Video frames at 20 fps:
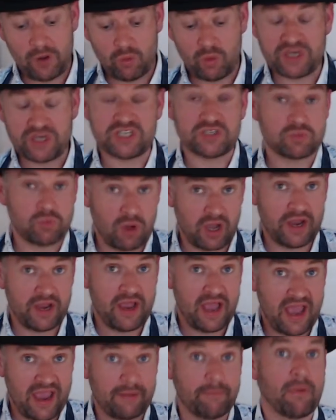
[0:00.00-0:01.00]
which is why
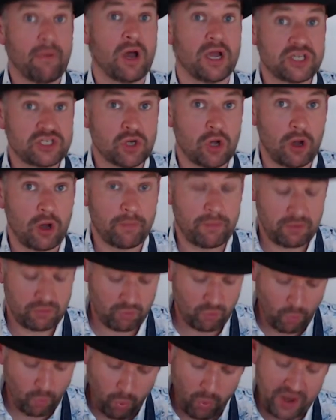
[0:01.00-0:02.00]
in my shop,
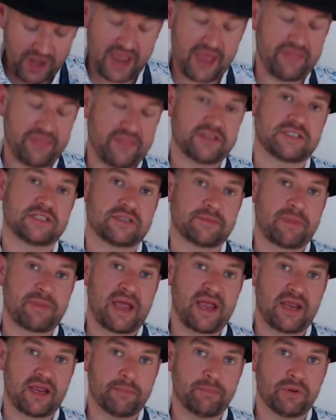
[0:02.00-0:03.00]
we had this as a
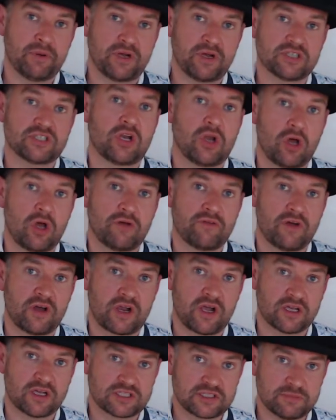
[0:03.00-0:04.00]
banquet because a lot of
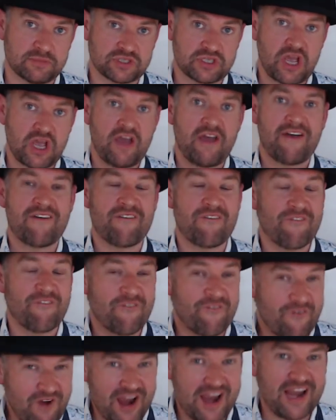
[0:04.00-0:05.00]
our customers
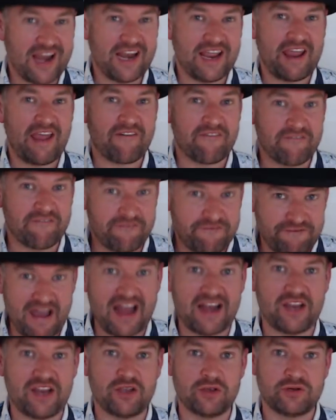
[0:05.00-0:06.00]
really
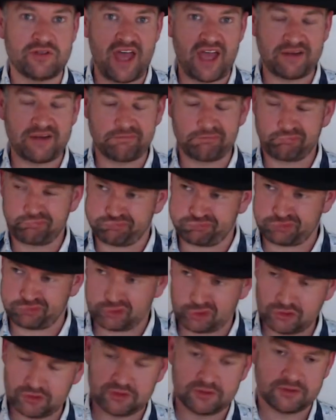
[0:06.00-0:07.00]
valued that.
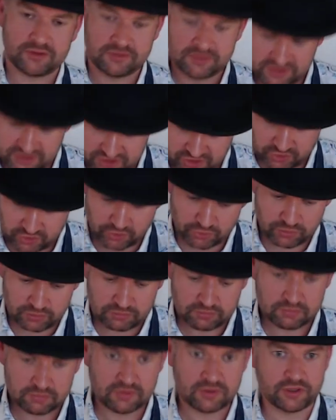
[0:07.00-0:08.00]
Good.
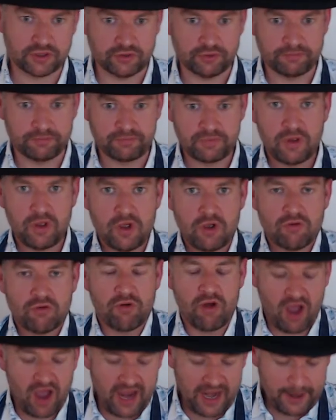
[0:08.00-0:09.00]

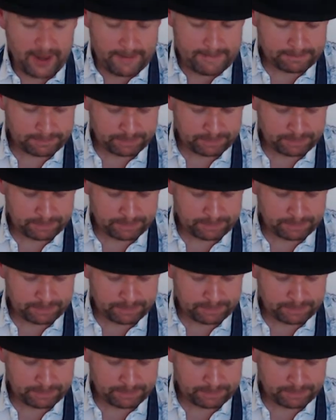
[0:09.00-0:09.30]
Right,